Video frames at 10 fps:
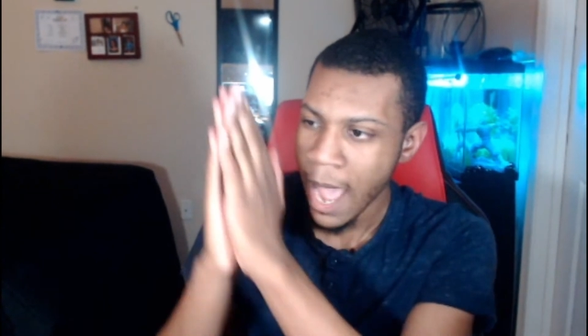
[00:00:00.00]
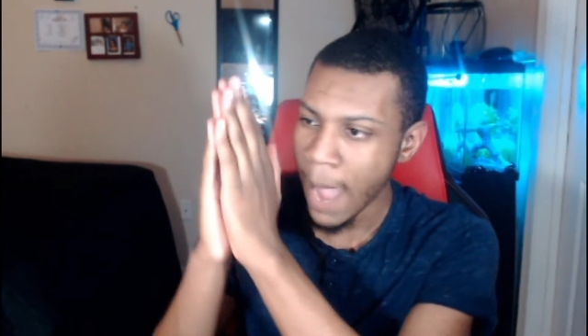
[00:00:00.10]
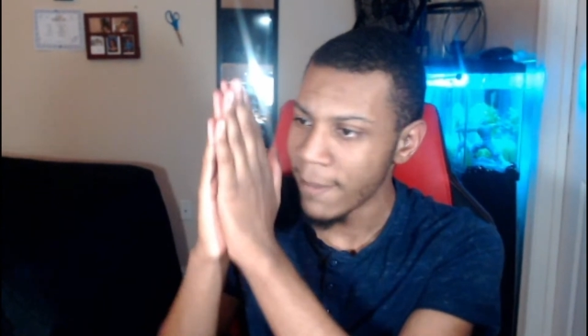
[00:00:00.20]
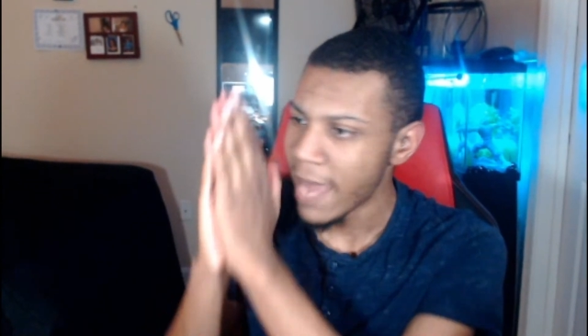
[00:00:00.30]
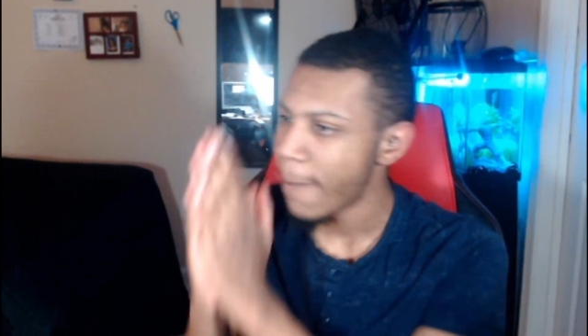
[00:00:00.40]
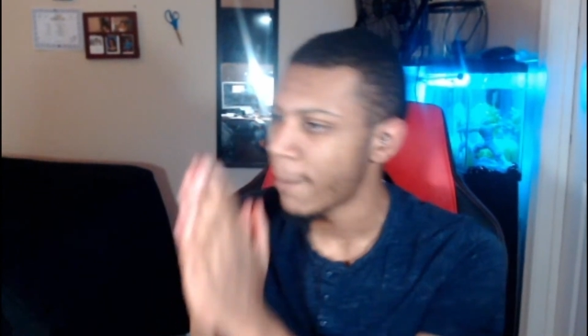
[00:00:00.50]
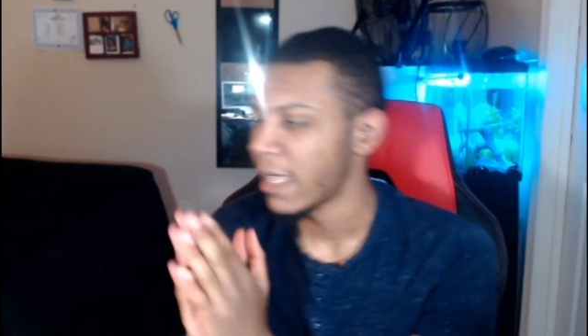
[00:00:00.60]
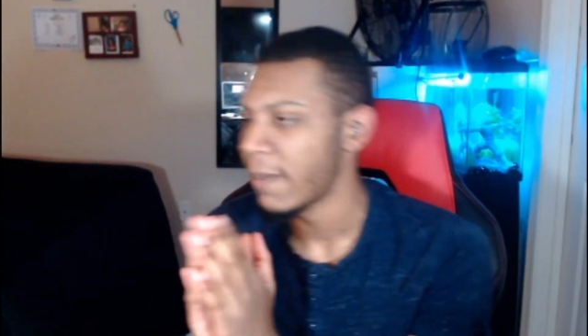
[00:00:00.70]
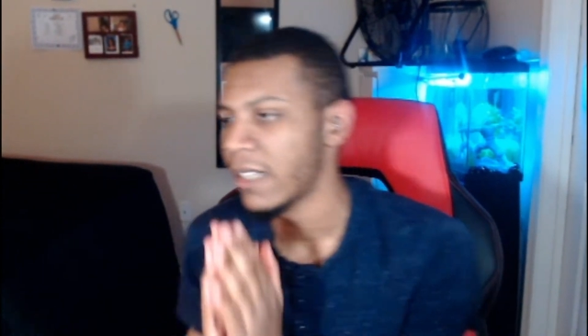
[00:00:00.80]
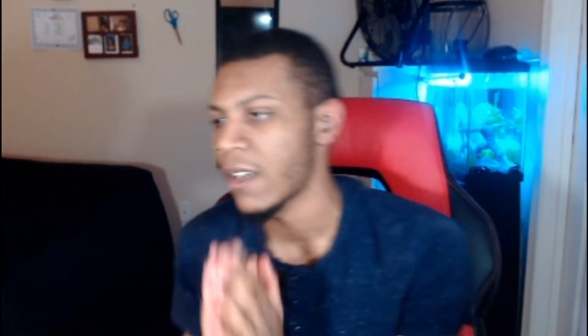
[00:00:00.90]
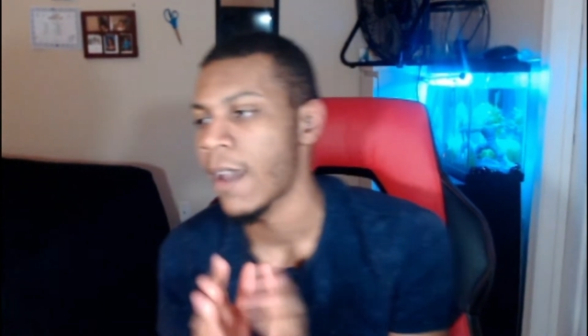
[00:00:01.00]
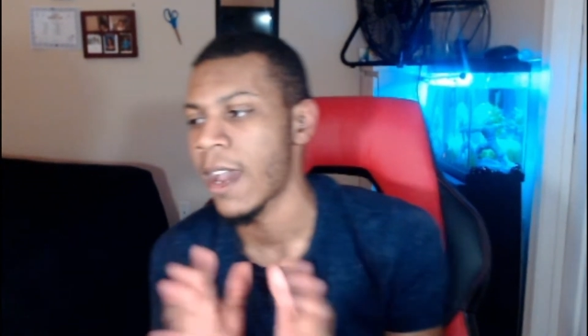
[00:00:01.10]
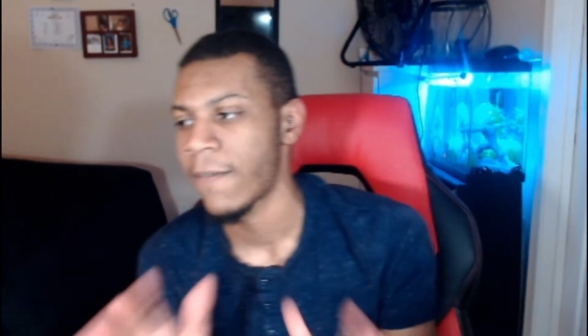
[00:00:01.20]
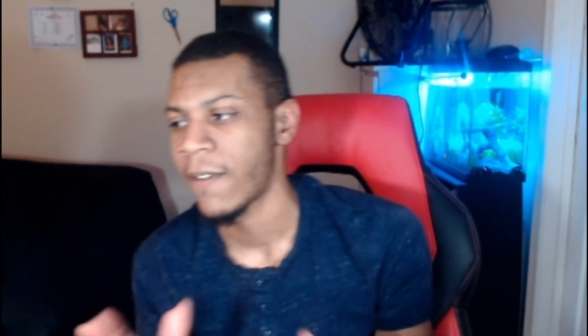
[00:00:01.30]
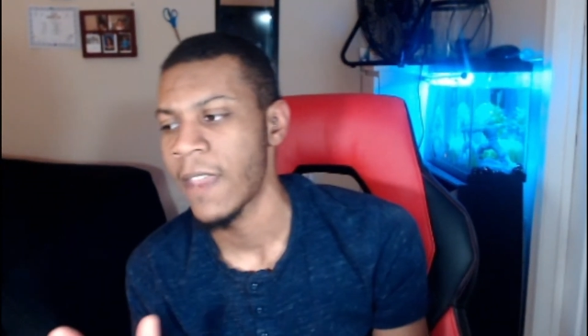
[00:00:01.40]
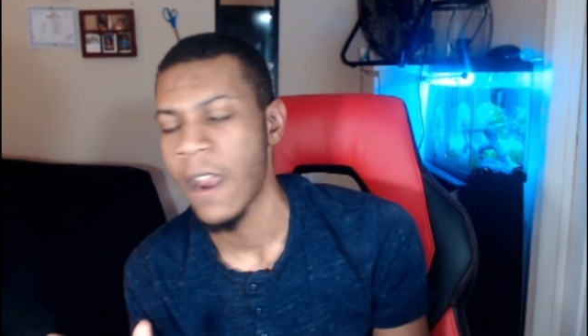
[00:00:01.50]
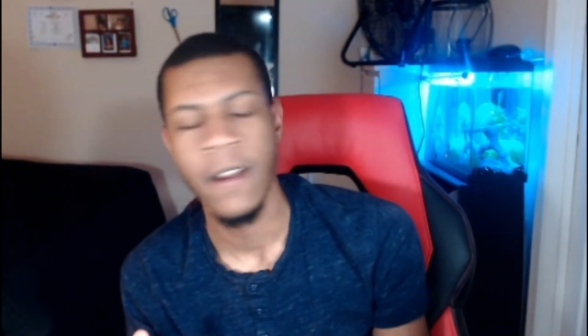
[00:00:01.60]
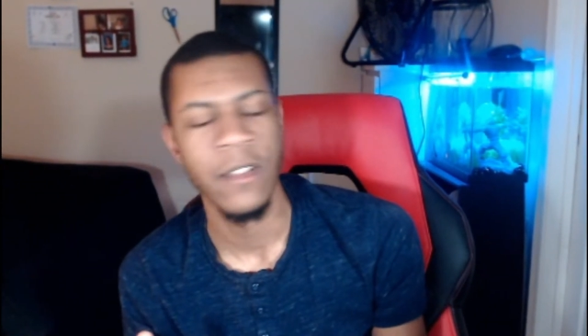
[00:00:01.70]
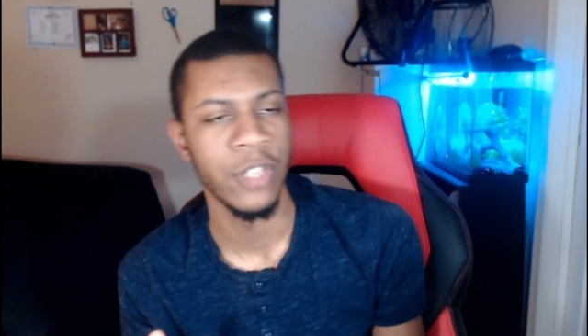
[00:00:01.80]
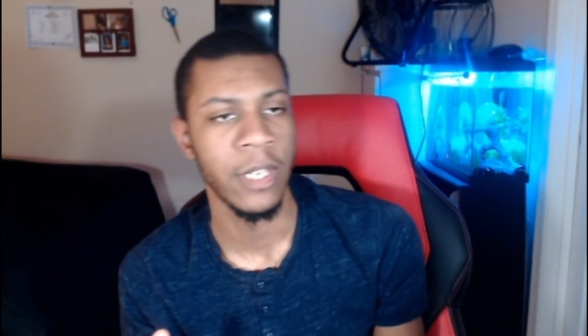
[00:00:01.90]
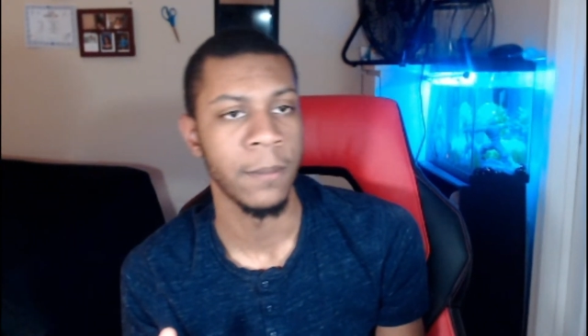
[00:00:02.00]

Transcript: I'm not blaming Dokkan for the RNG.